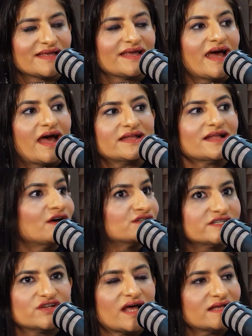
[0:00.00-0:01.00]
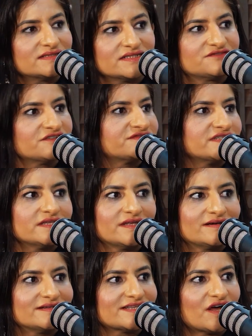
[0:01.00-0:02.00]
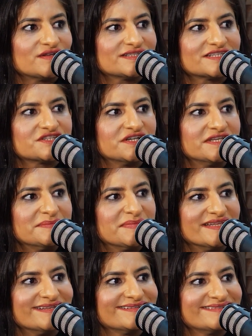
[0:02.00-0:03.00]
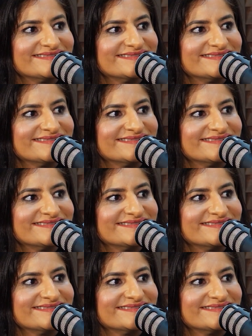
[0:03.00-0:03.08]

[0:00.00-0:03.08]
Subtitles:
And how did you last these 15 years? How has the journey been?